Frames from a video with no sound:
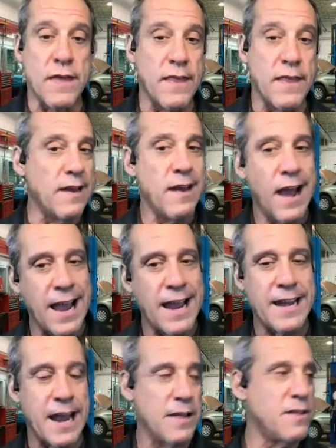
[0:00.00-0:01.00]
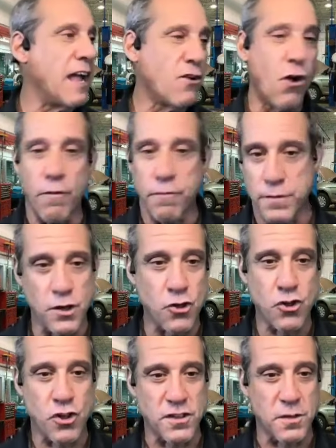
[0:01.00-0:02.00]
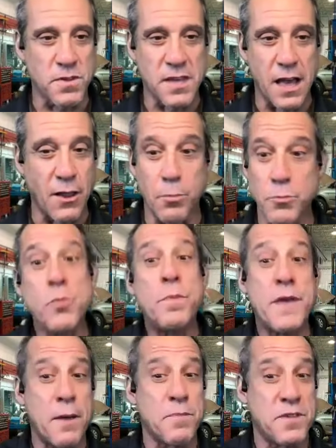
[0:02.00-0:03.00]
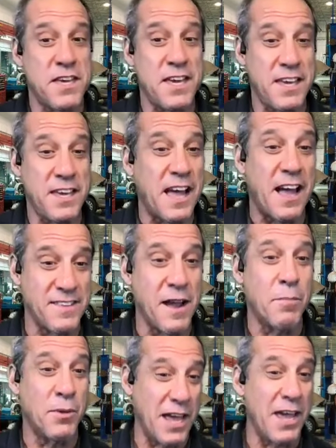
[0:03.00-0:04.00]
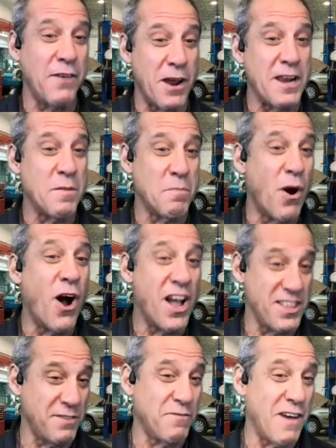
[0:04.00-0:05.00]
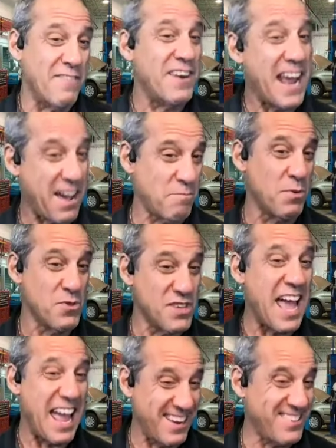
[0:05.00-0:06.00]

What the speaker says: And then at night, I'd call physicians and sell them UPMC AA rated bonds at 5.5%.